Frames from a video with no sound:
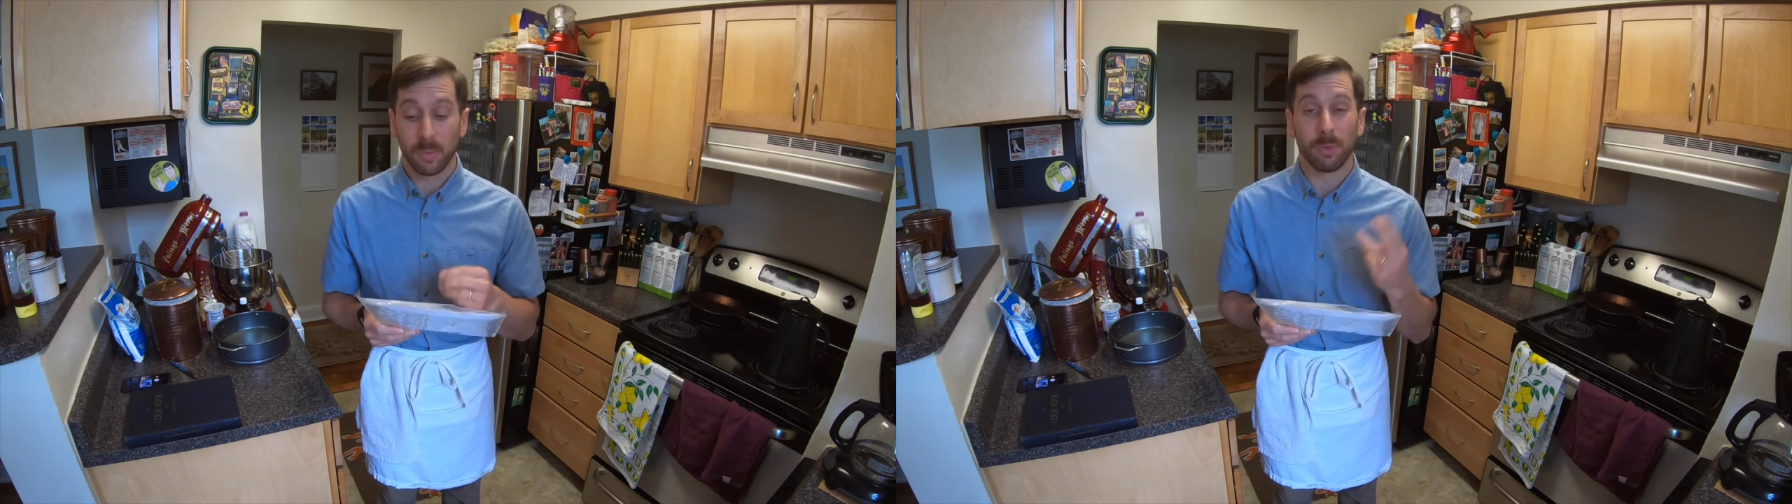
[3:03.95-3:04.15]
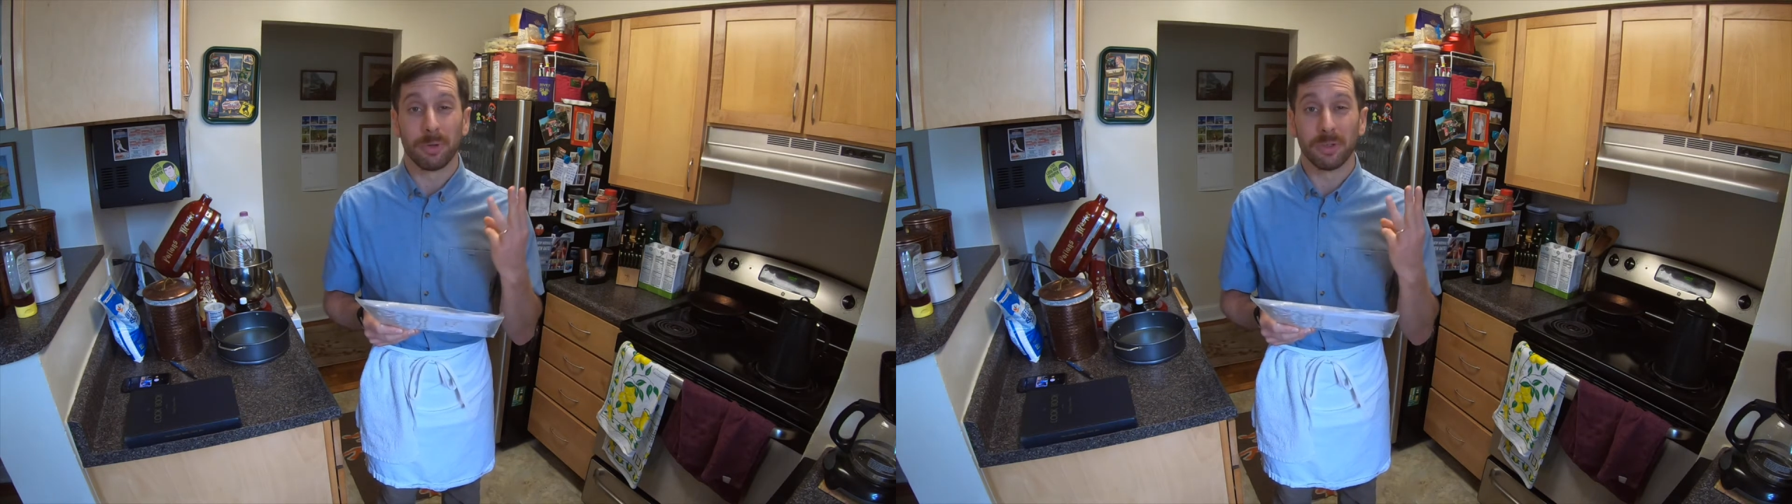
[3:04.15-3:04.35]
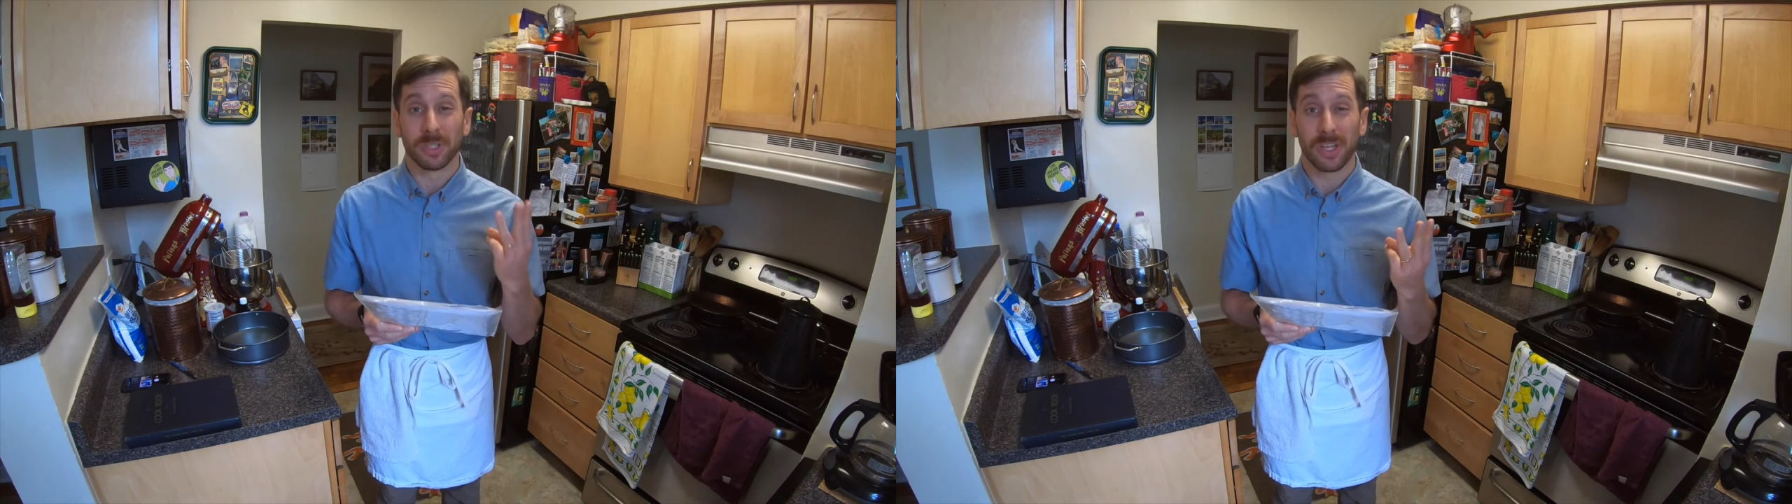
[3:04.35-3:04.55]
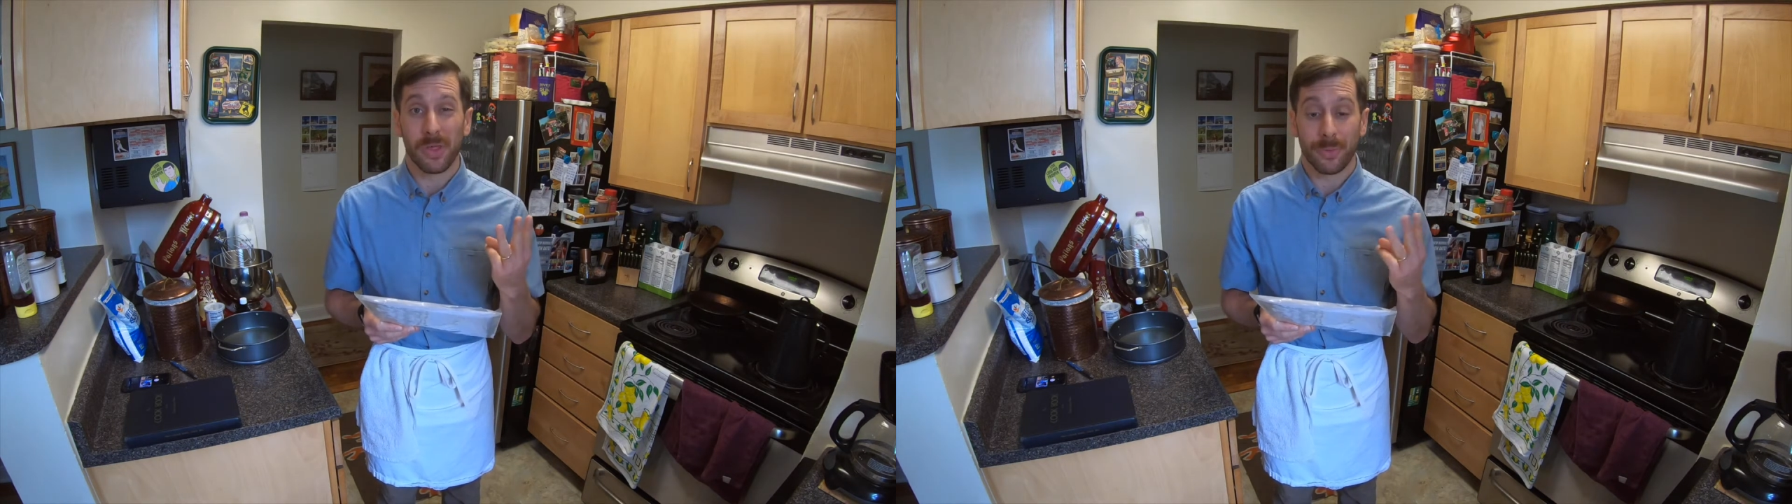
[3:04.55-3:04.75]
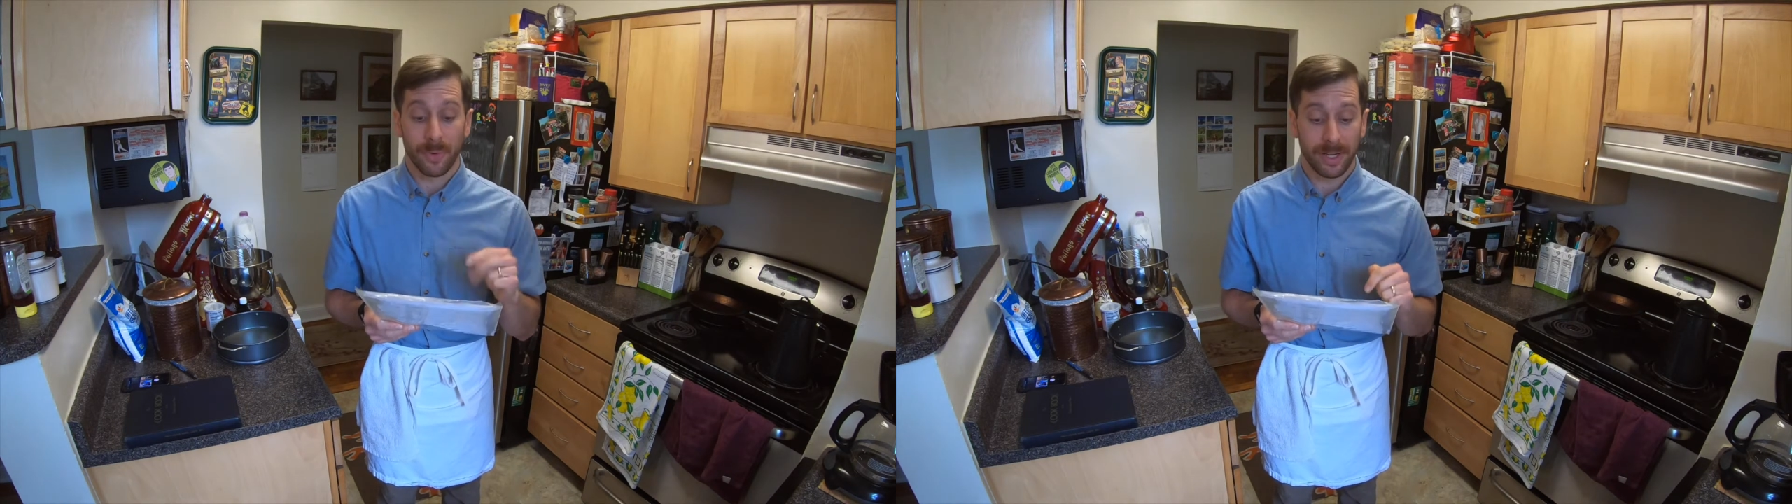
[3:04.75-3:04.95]
We'll be using
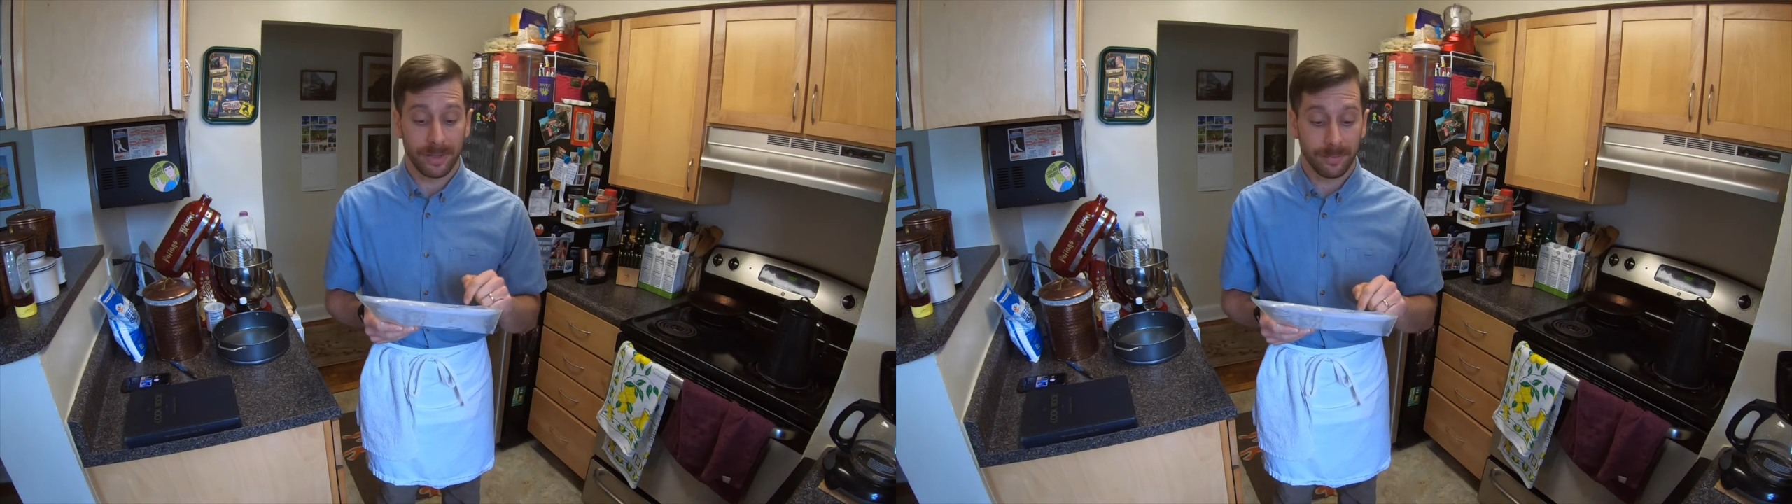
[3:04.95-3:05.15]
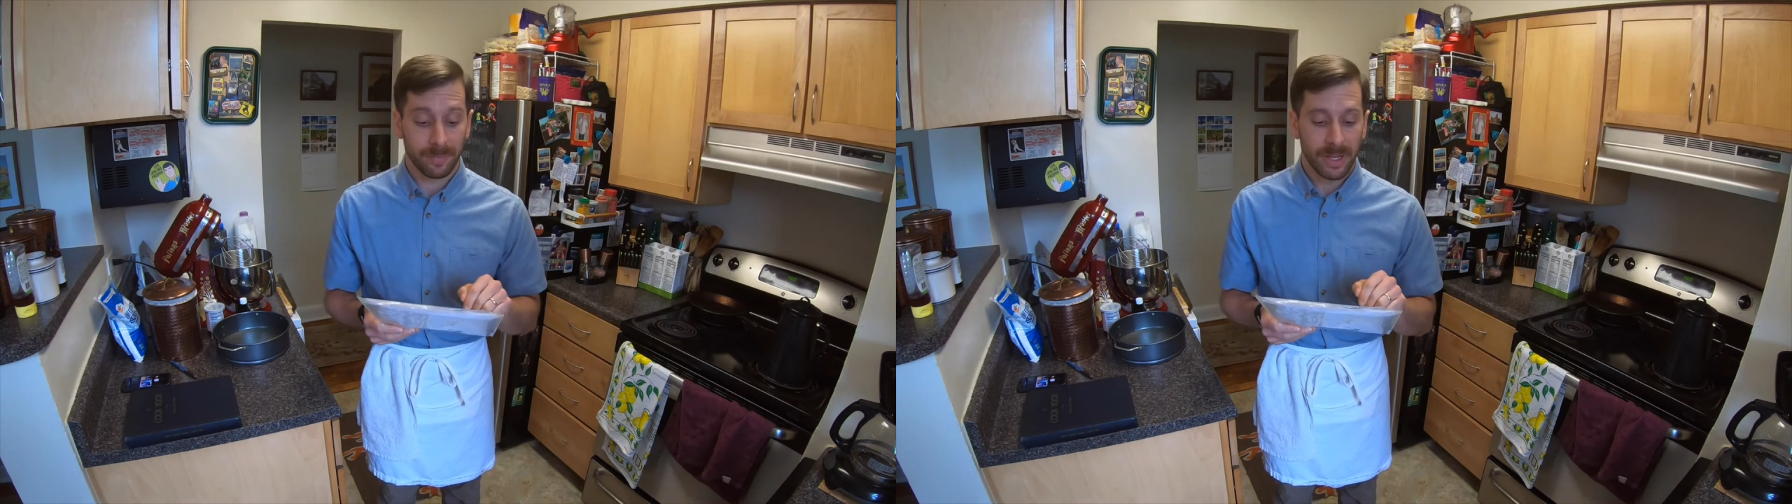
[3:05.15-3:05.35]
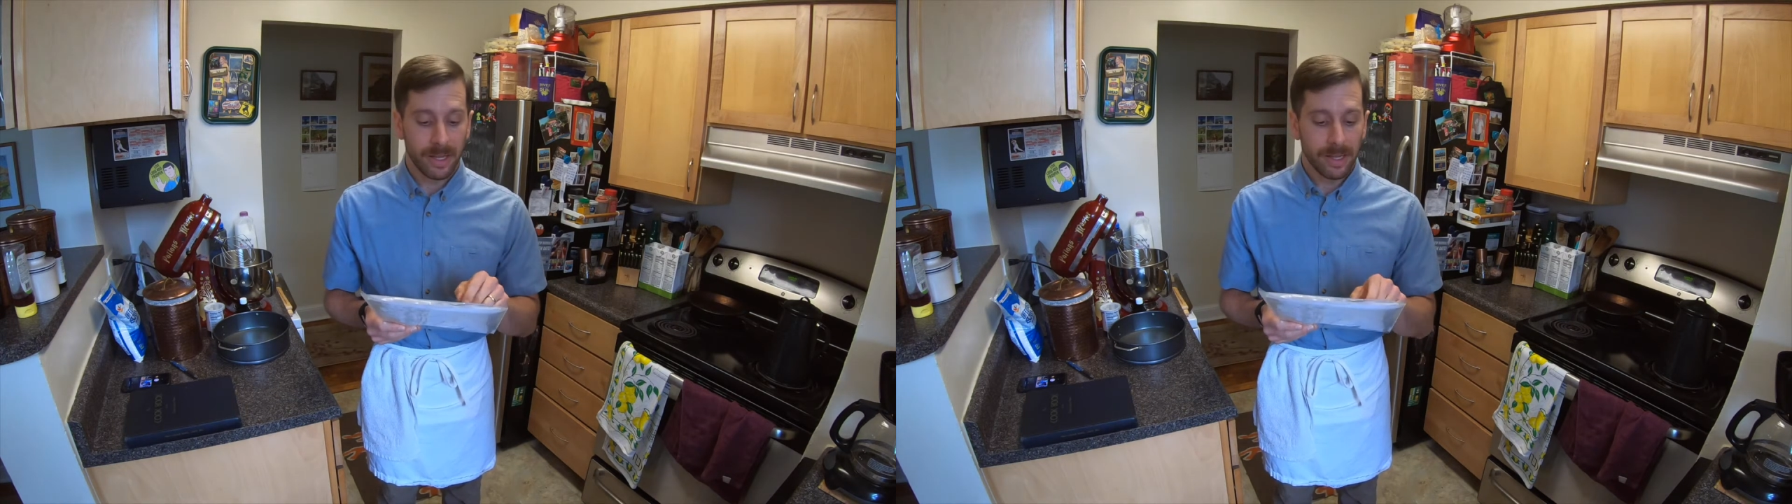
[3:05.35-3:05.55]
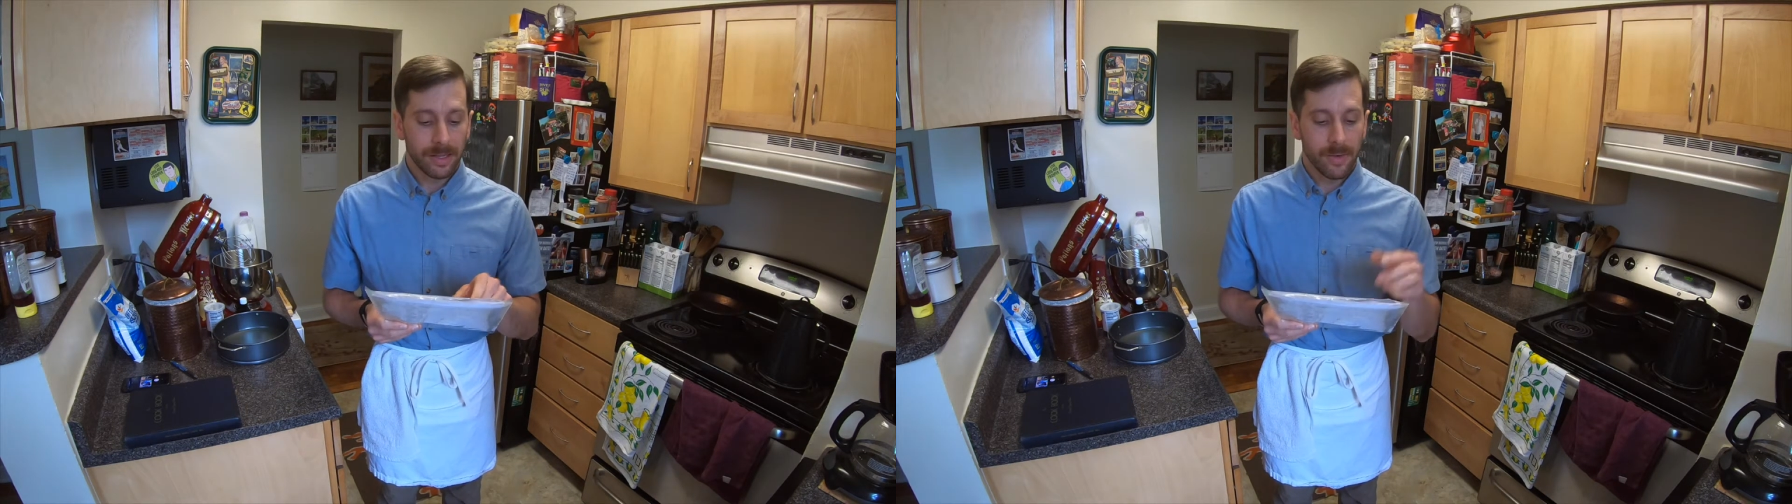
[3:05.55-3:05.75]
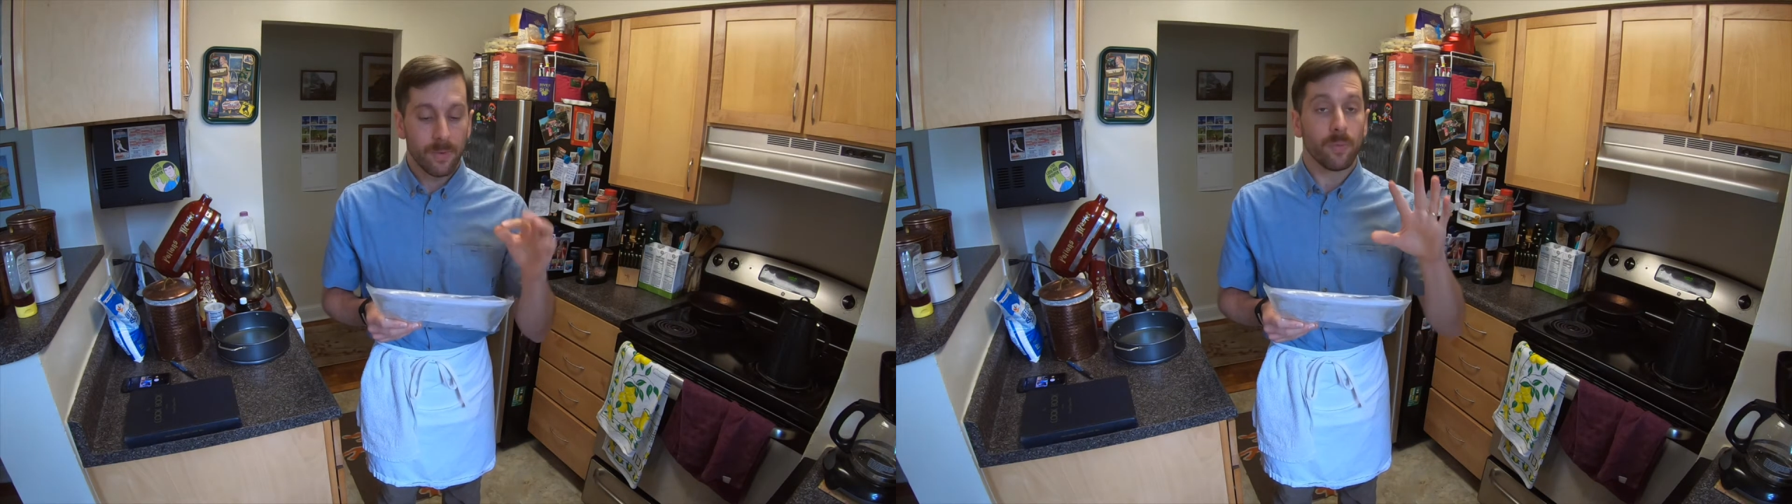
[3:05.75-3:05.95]
3.
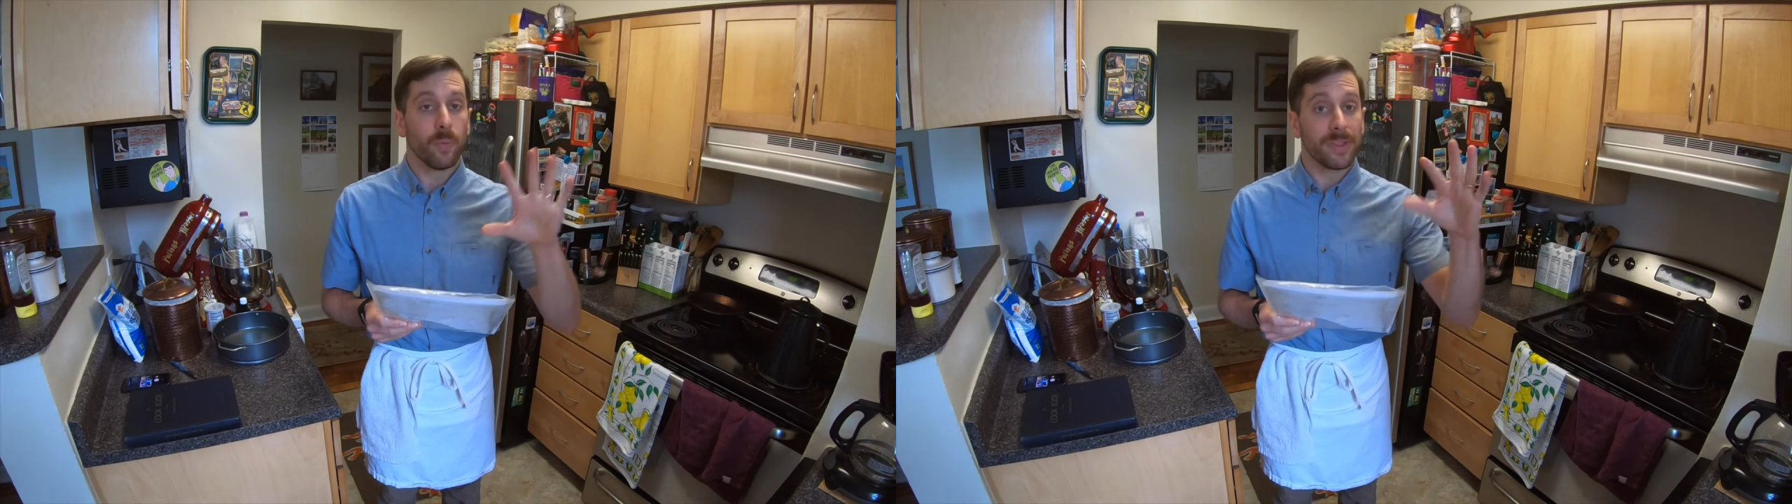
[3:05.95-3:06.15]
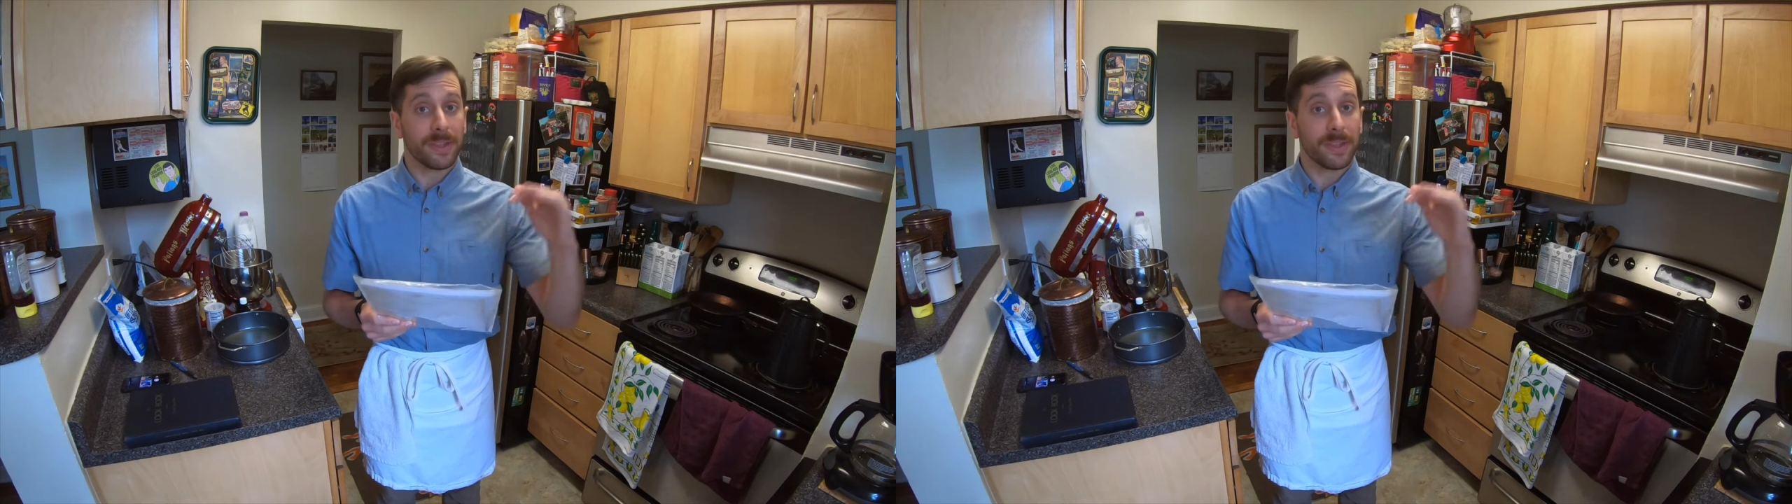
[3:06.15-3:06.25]
With